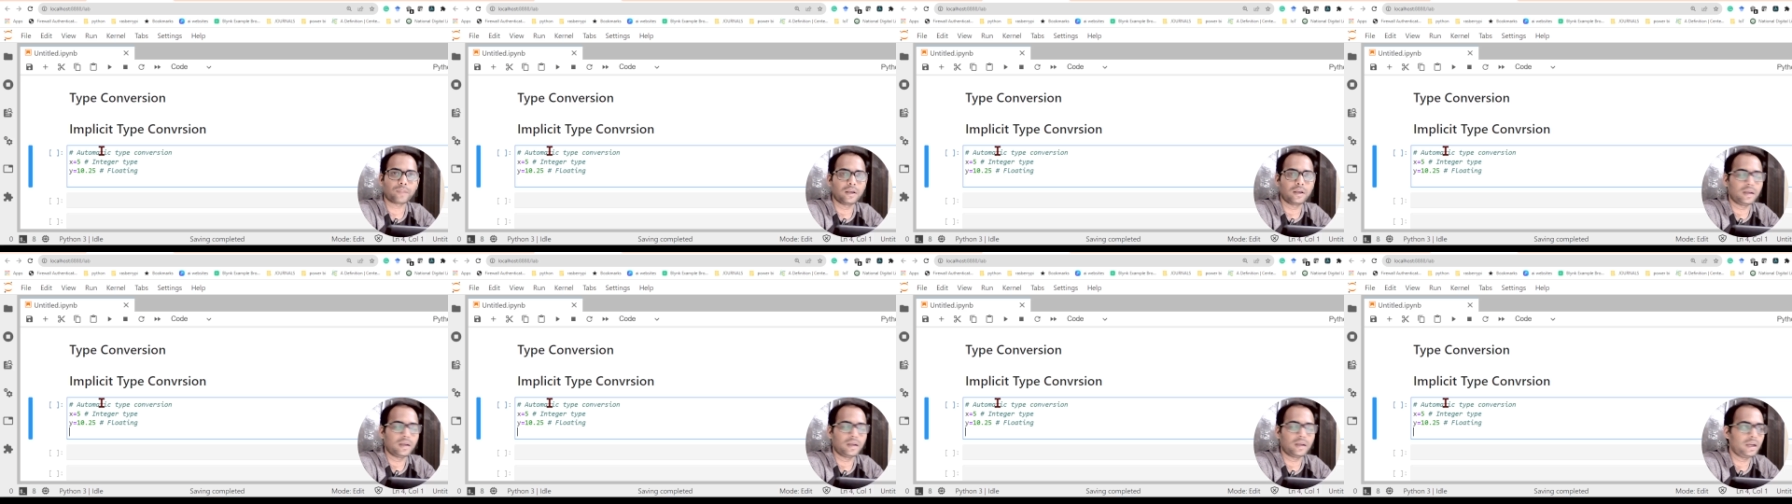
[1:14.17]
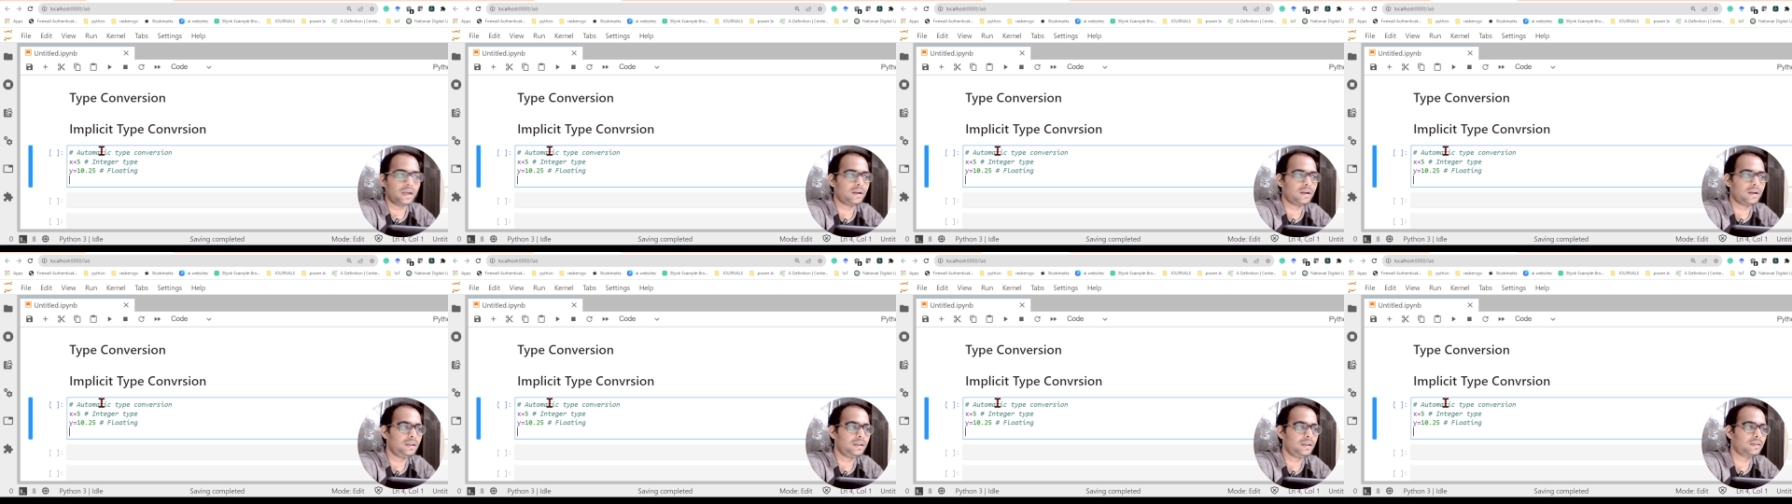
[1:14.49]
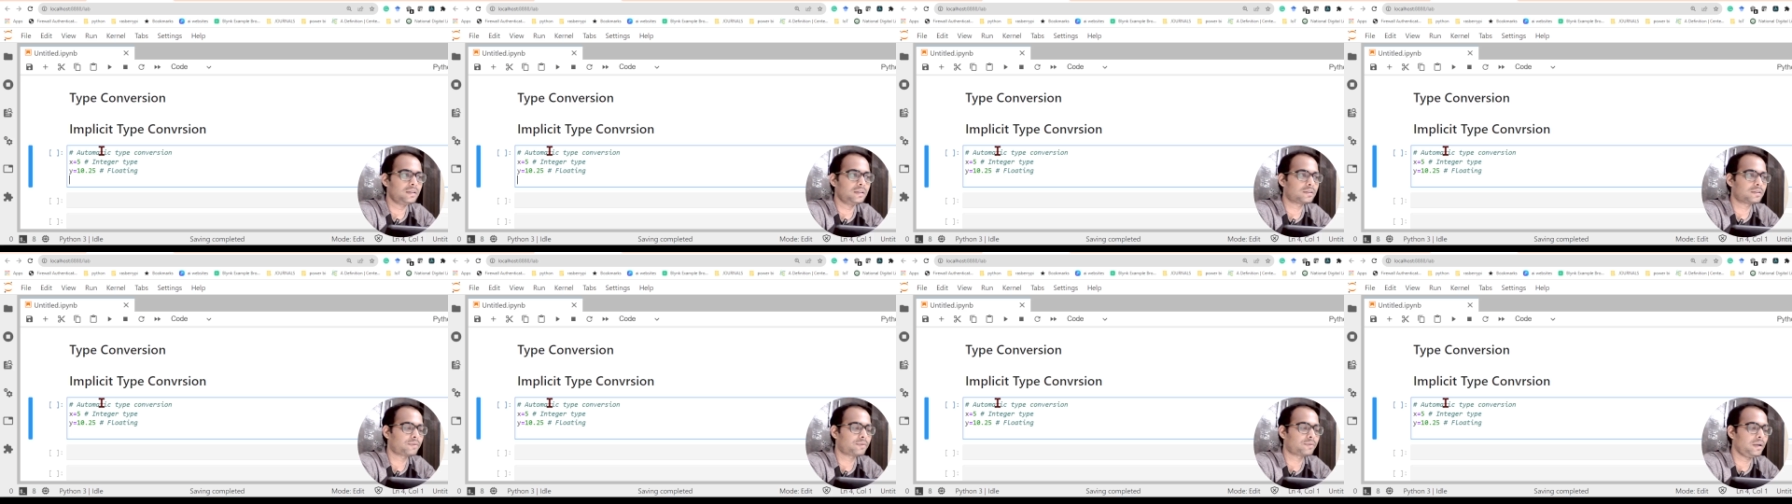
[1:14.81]
error
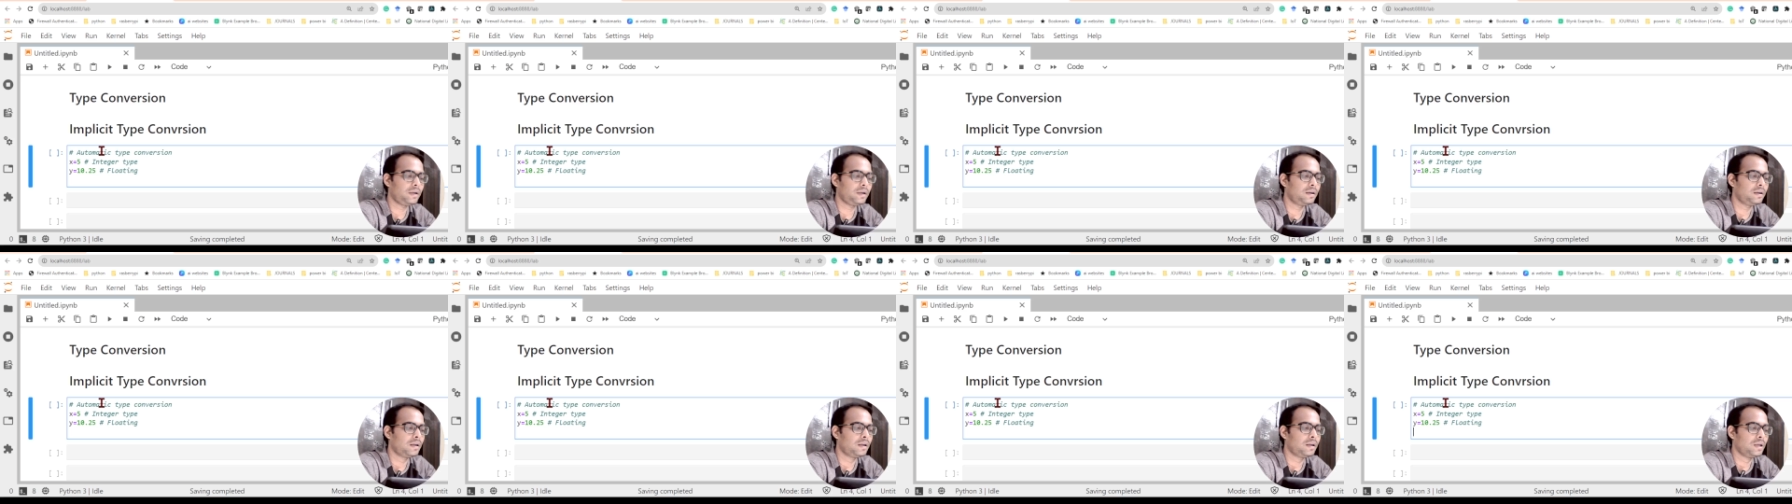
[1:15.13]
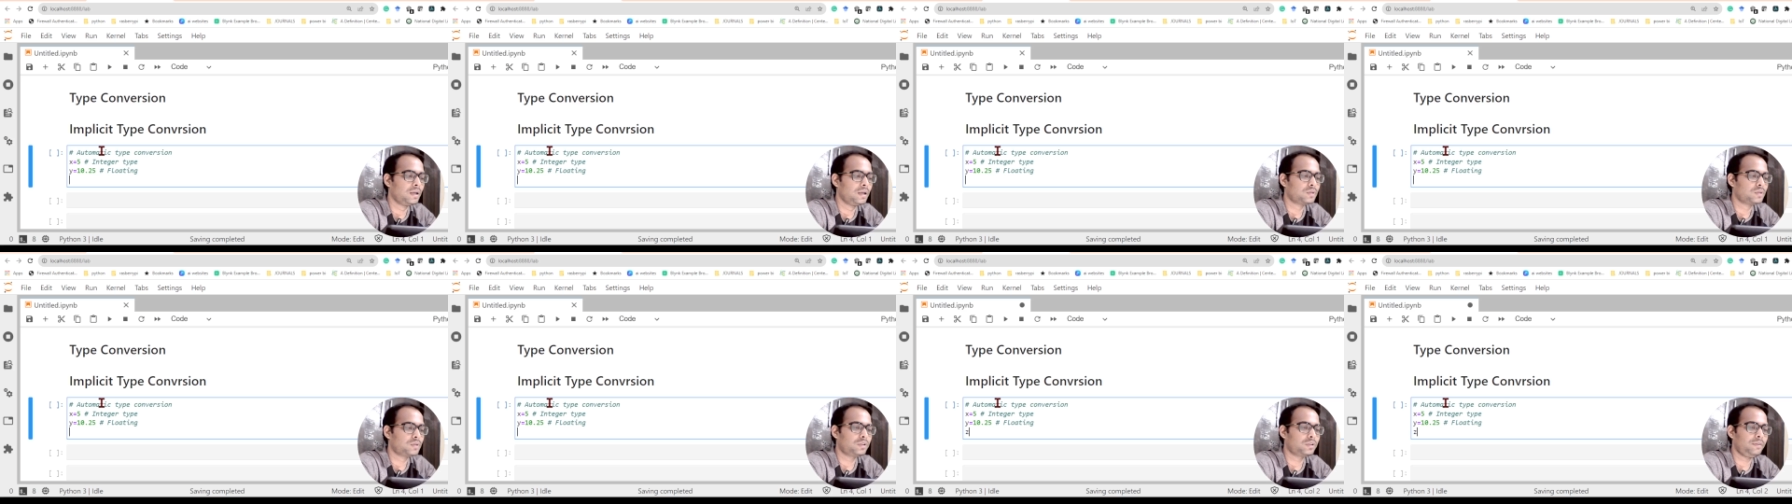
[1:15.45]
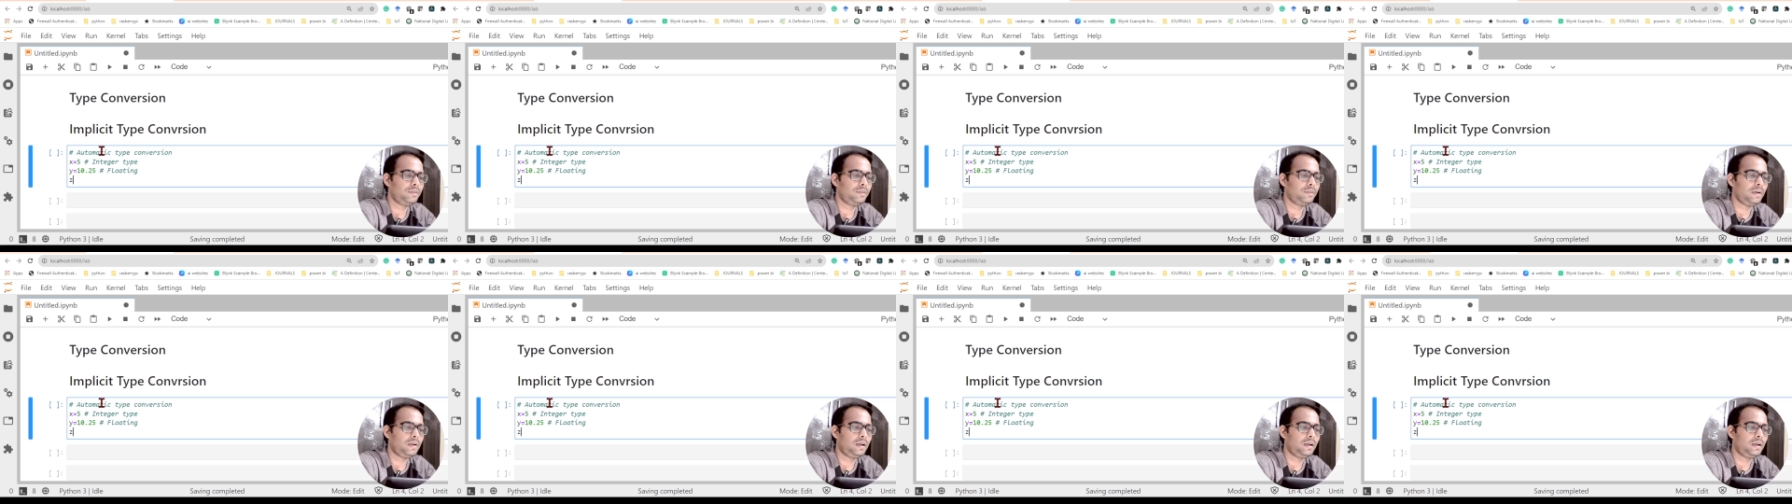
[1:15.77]
here. Fine. So
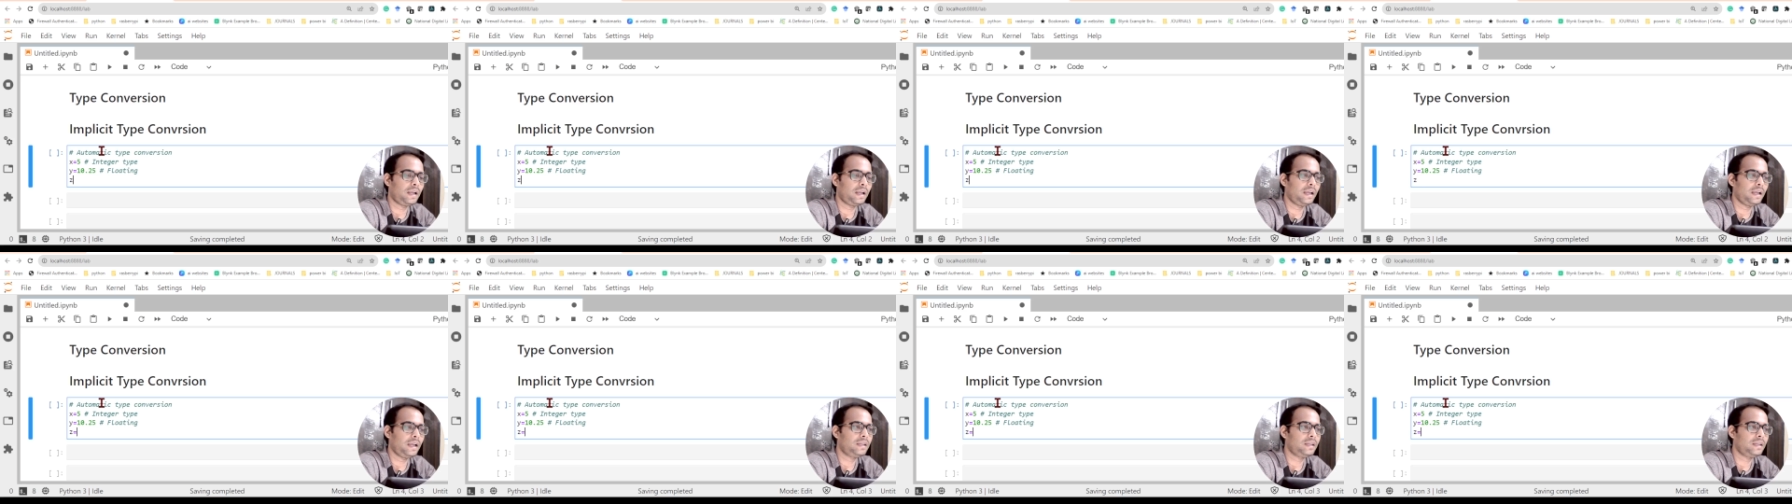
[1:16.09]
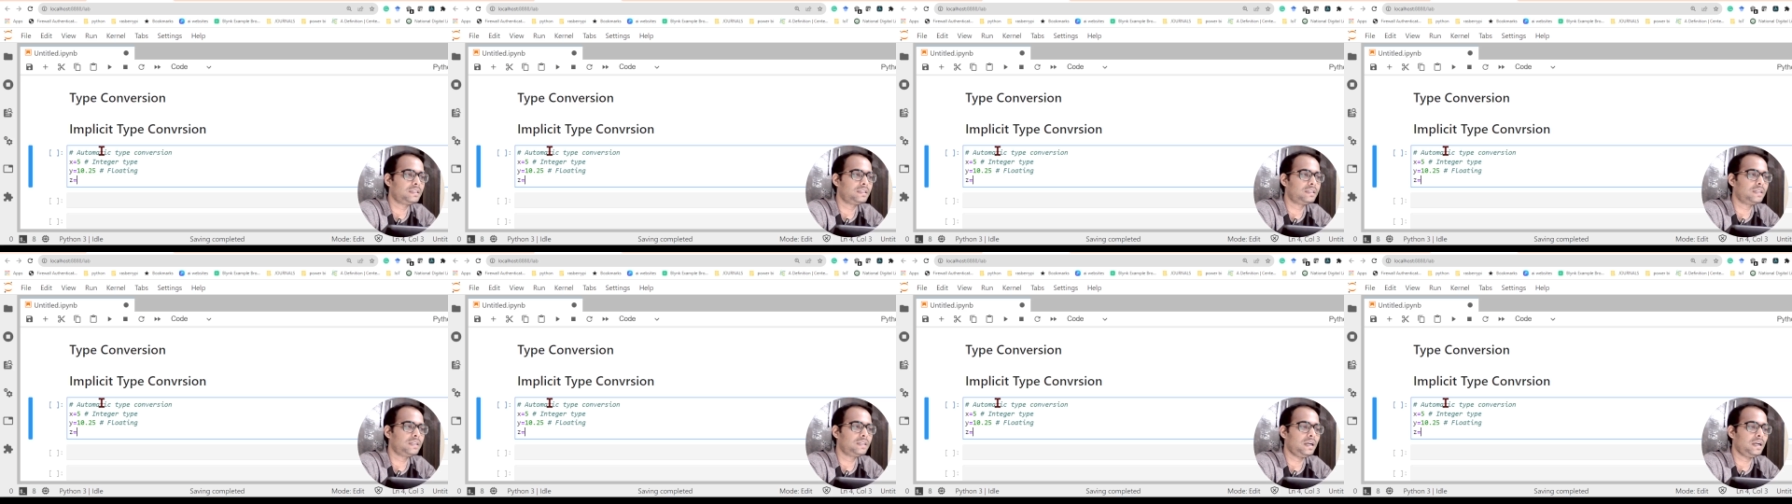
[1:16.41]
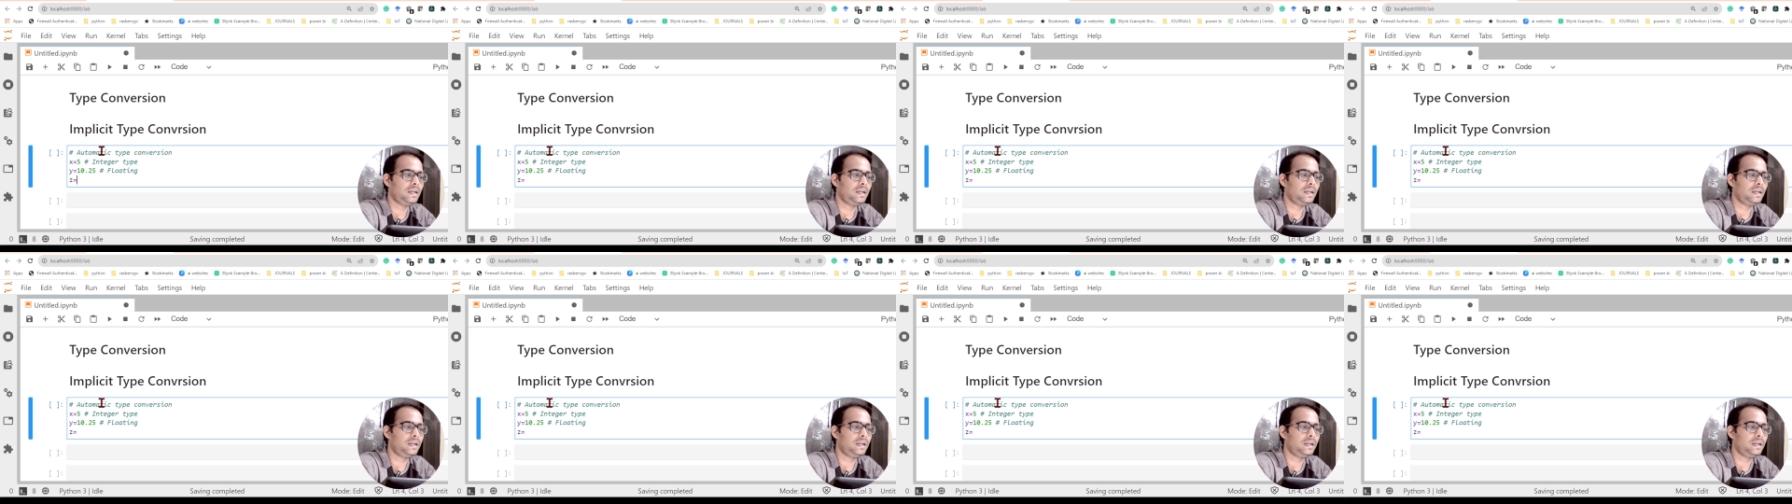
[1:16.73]
if I take z